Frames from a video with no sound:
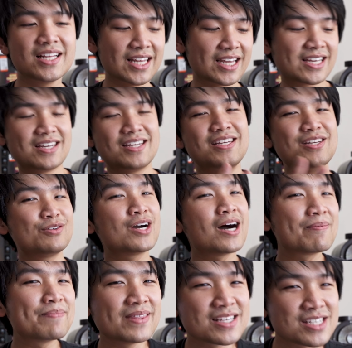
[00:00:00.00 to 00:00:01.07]
like you
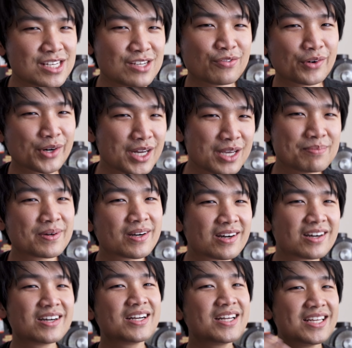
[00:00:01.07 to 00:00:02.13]
copy the C40
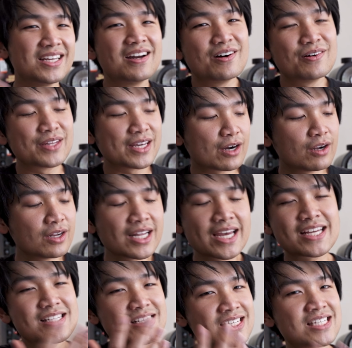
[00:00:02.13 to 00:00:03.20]
burr, you know, they're all
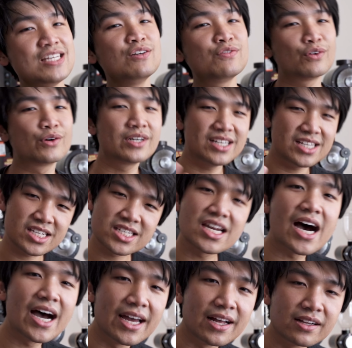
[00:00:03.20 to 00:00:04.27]
like C40
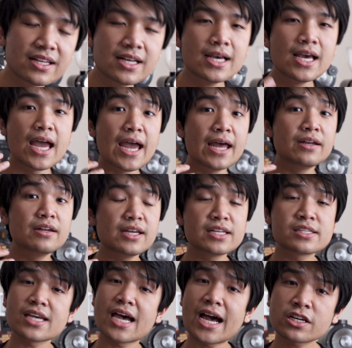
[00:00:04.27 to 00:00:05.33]
style. And
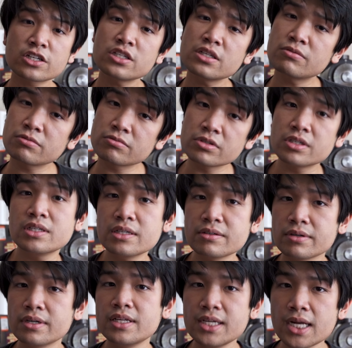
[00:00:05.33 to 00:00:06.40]
it's actually really,
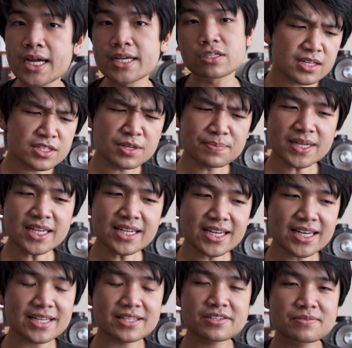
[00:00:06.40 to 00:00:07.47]
really nice. To me,
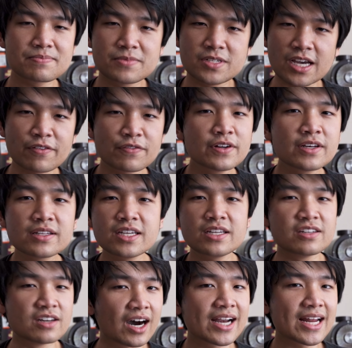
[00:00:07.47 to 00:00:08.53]
it's definitely
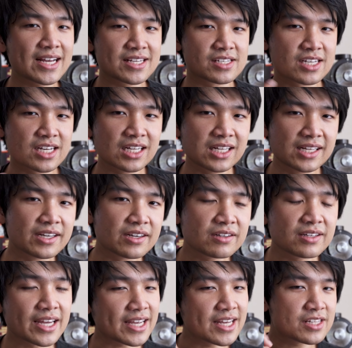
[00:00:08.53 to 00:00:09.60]
not as clear,
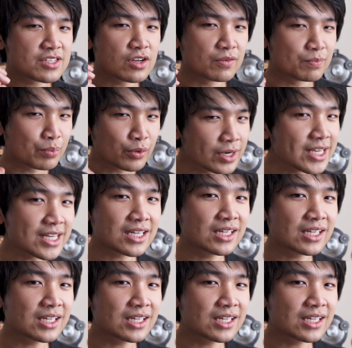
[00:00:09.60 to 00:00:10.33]
like it's pretty